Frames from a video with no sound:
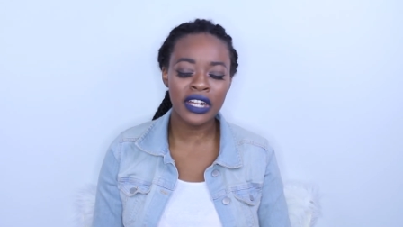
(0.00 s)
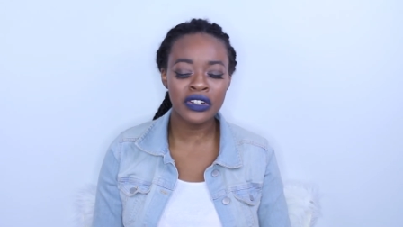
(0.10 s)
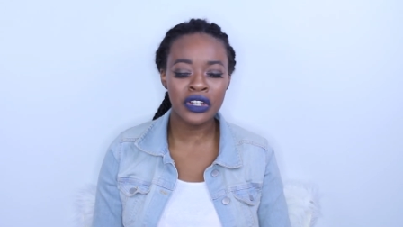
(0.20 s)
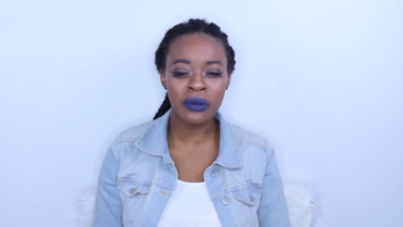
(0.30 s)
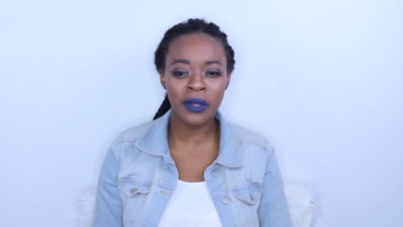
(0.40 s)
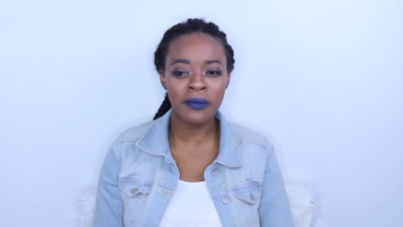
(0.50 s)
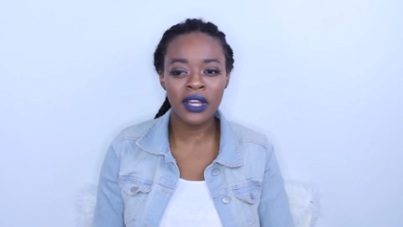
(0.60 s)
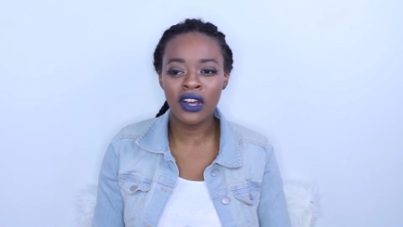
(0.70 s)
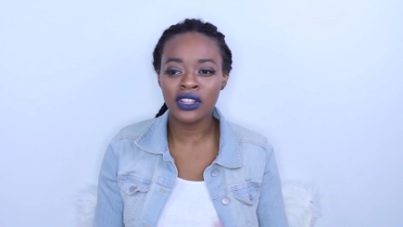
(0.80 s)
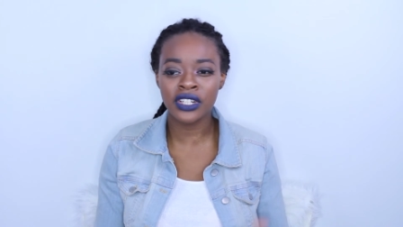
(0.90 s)
I don't know,
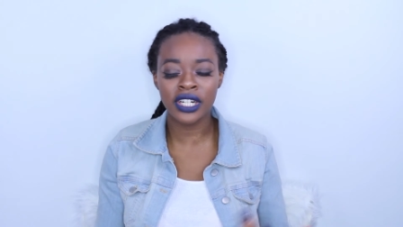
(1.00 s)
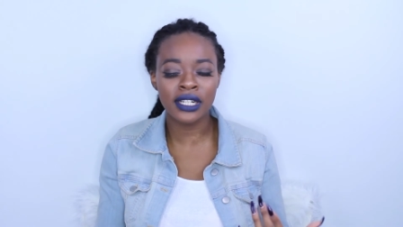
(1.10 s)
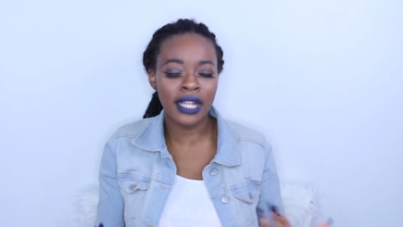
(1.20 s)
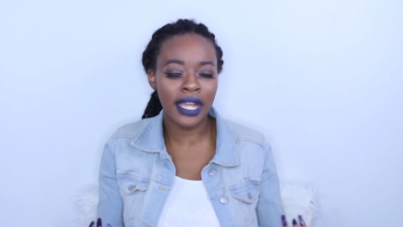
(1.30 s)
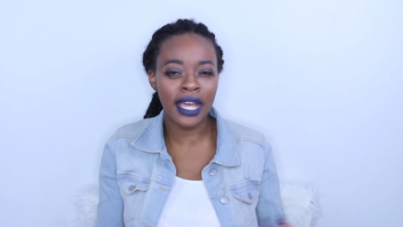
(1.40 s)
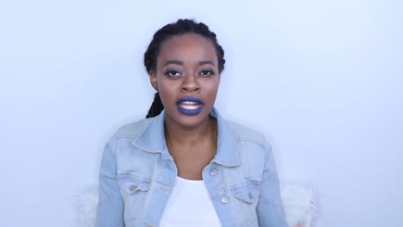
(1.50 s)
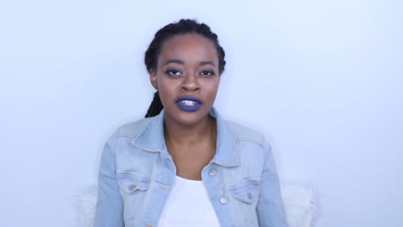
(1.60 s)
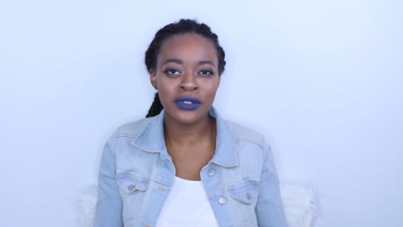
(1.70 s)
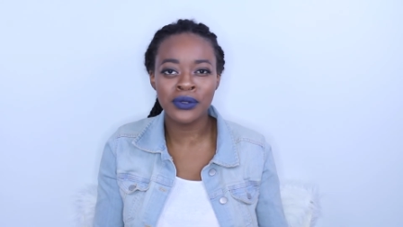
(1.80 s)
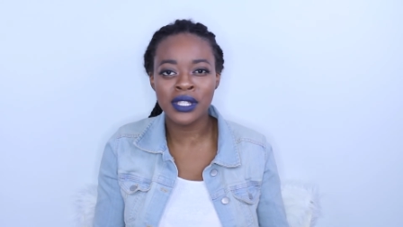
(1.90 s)
maybe I'll learn like how
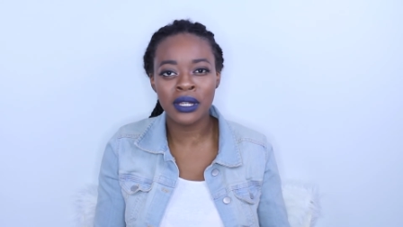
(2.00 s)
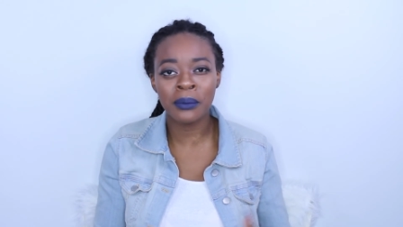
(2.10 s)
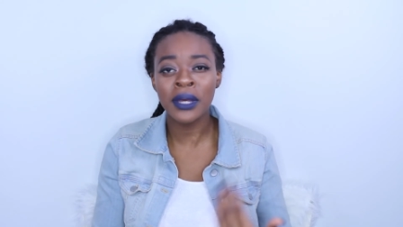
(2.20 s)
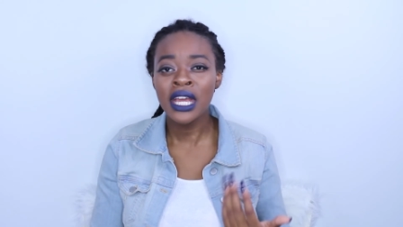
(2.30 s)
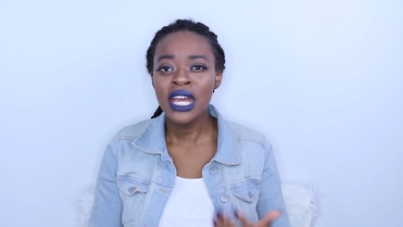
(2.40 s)
to do some